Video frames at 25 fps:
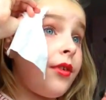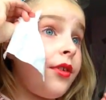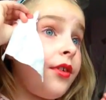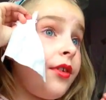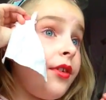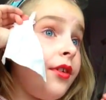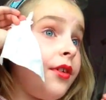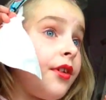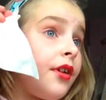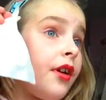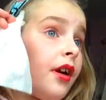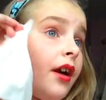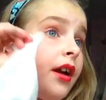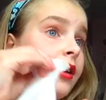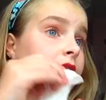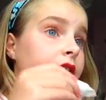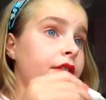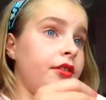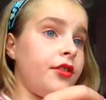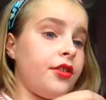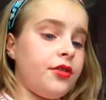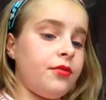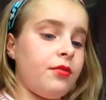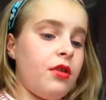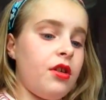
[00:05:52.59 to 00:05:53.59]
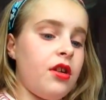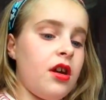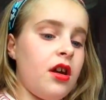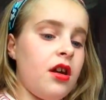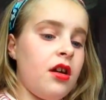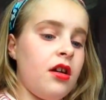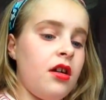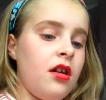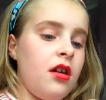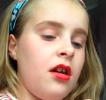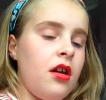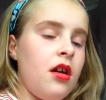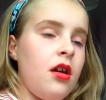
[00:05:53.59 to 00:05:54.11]
you kind of just want
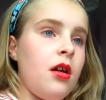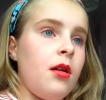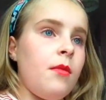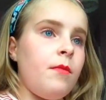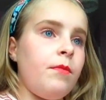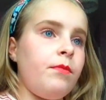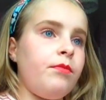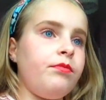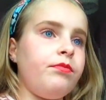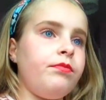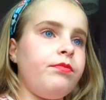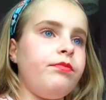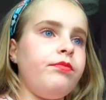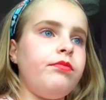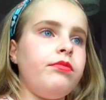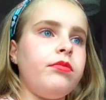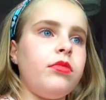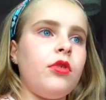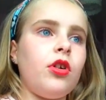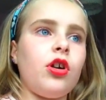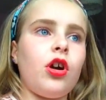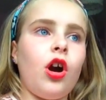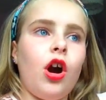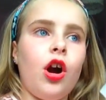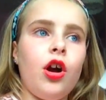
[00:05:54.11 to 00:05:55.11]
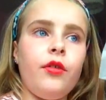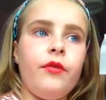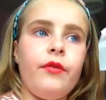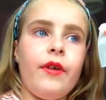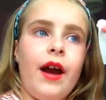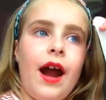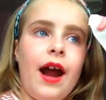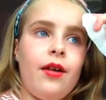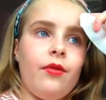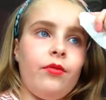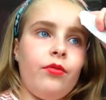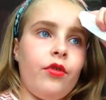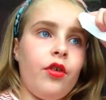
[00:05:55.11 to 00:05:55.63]
to go
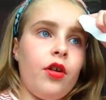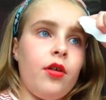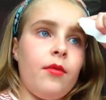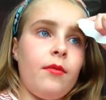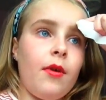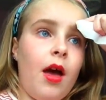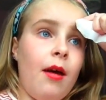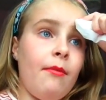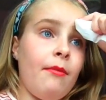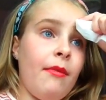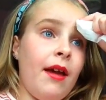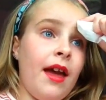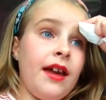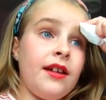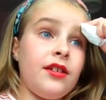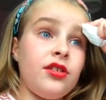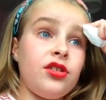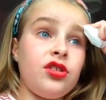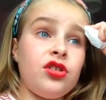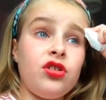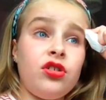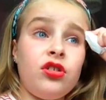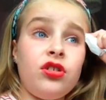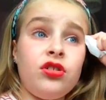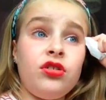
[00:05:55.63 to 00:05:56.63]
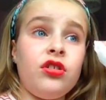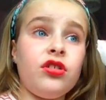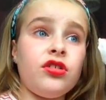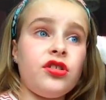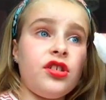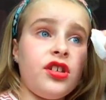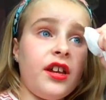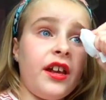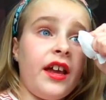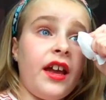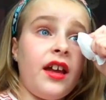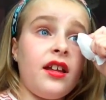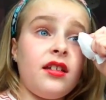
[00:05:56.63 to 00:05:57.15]
around them and make sure not
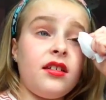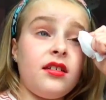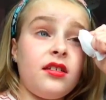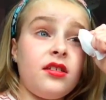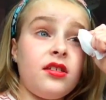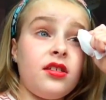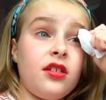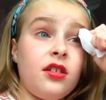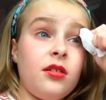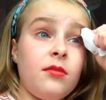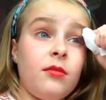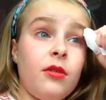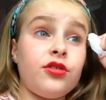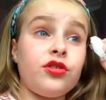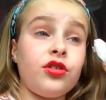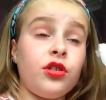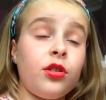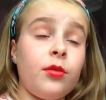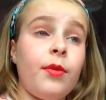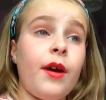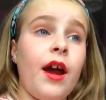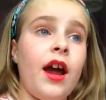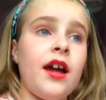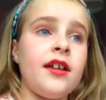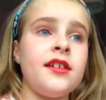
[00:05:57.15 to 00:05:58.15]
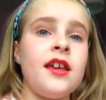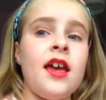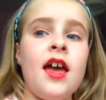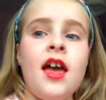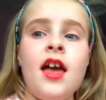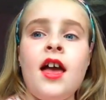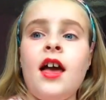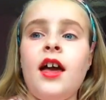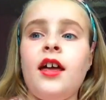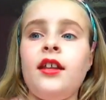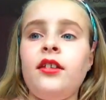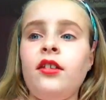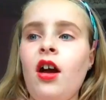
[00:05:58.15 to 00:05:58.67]
to get too much in the brows.
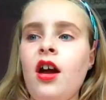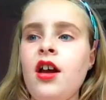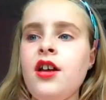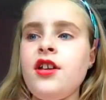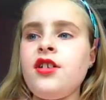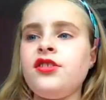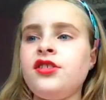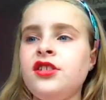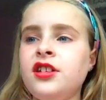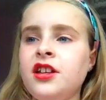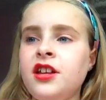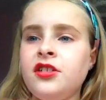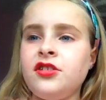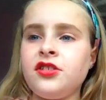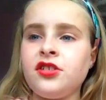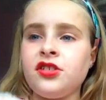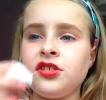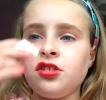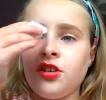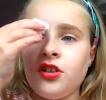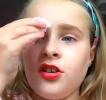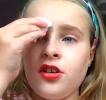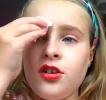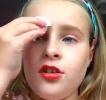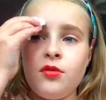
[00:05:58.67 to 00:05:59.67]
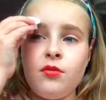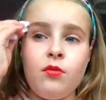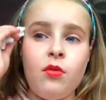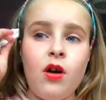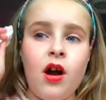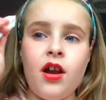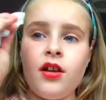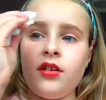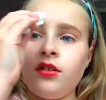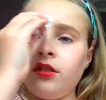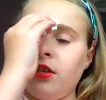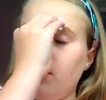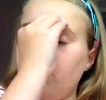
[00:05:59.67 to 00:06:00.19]
And I usually just do
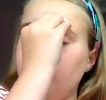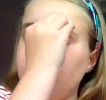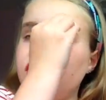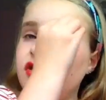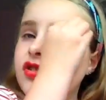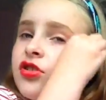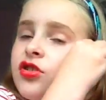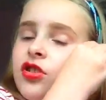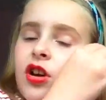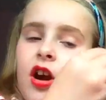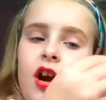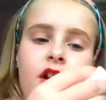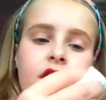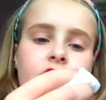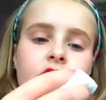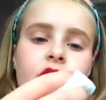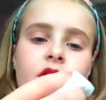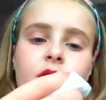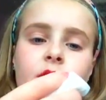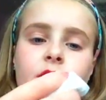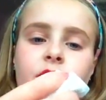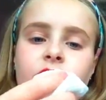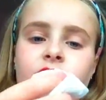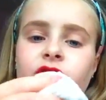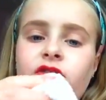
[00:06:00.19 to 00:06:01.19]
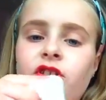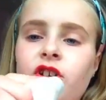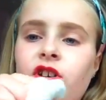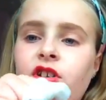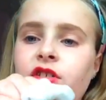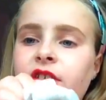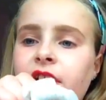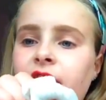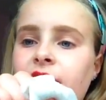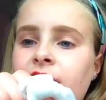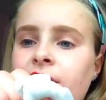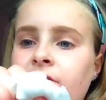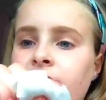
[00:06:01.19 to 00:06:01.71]
one stroke through
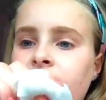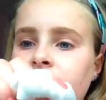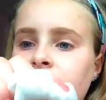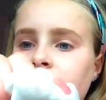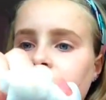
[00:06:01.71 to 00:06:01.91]
there.